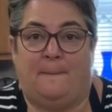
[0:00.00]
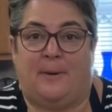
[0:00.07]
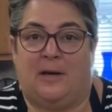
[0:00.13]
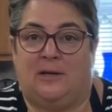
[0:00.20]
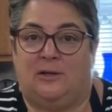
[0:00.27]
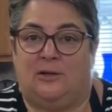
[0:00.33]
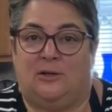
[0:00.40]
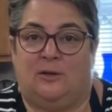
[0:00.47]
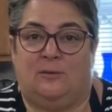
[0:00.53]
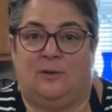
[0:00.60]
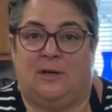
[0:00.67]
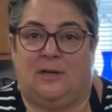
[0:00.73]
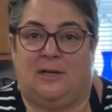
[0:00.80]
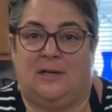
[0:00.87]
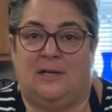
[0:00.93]
but you
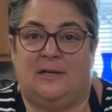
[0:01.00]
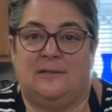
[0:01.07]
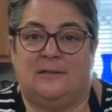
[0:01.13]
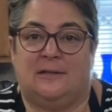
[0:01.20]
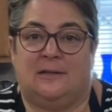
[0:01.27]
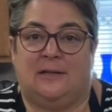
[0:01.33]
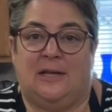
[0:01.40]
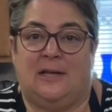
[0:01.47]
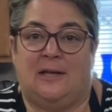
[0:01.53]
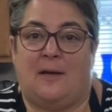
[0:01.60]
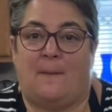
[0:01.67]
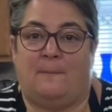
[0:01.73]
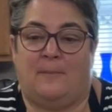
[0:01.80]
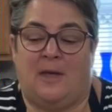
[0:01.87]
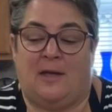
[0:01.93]
could easily
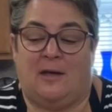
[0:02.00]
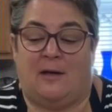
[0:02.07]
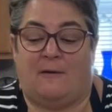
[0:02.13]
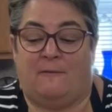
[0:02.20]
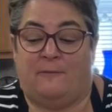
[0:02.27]
make